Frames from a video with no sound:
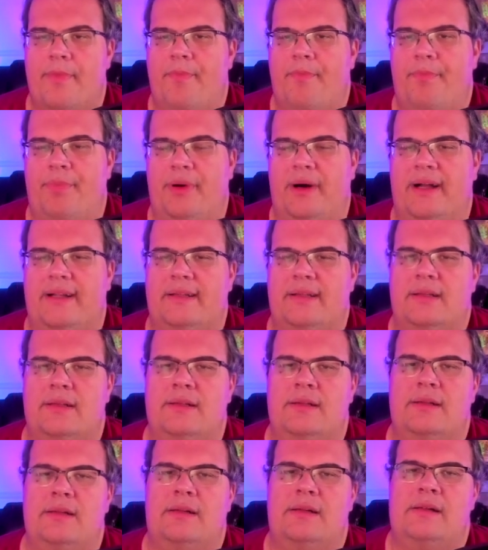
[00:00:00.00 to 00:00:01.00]
but
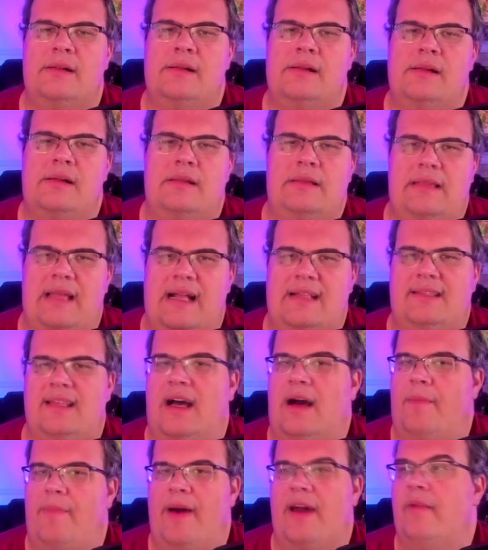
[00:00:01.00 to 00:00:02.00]
that's
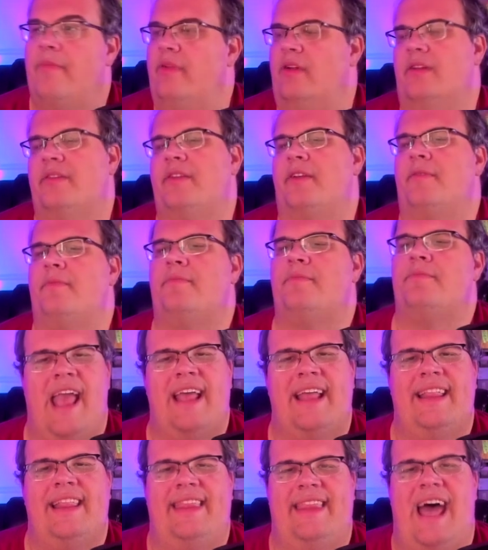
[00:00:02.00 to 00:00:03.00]
not a bad ability.
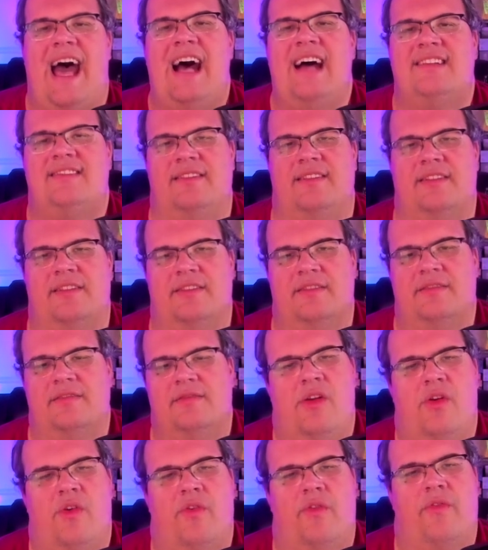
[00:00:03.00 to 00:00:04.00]
Dazzler.
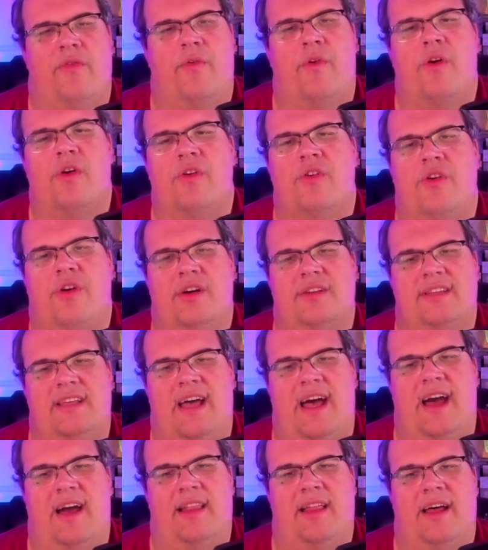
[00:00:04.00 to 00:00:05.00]
4 cost
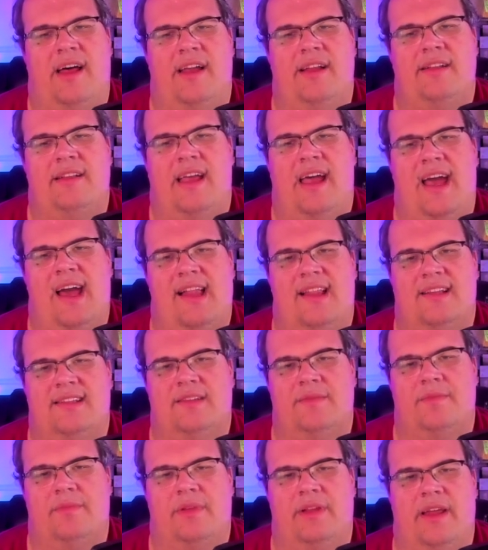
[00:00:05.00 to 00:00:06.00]
ally,
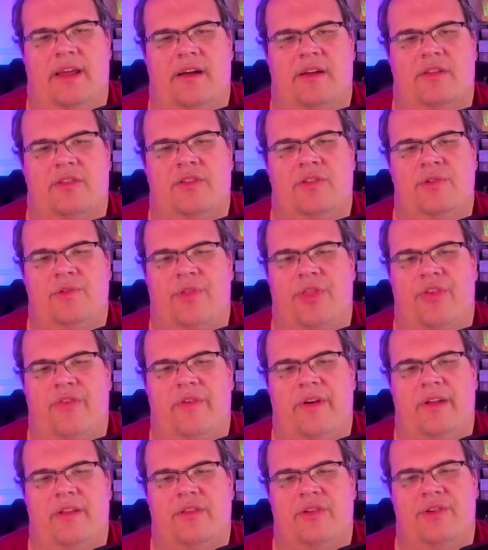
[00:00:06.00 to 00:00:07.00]
Allison Blair, 2
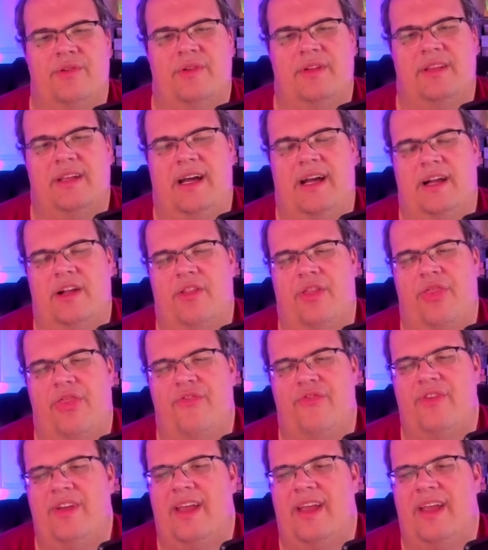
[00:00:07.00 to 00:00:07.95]
threat, 2 attack, 3